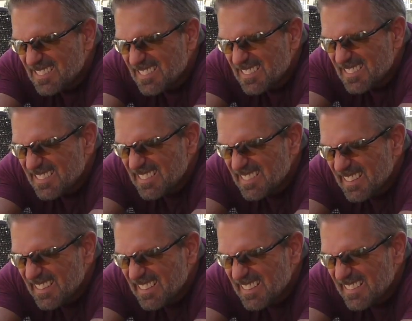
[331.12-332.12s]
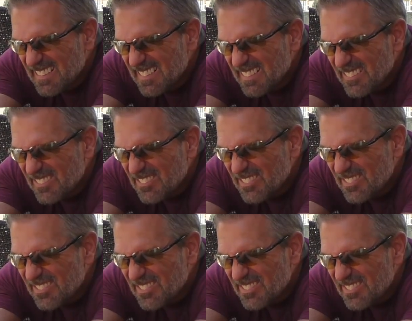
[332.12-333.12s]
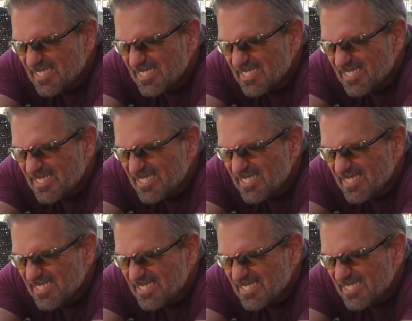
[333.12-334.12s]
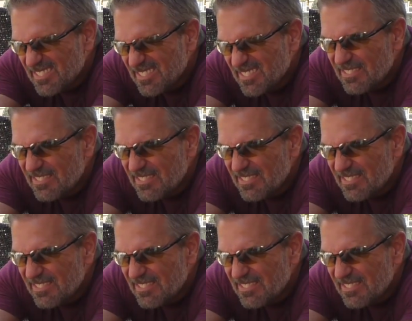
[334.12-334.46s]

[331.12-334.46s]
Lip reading: Nothing is said.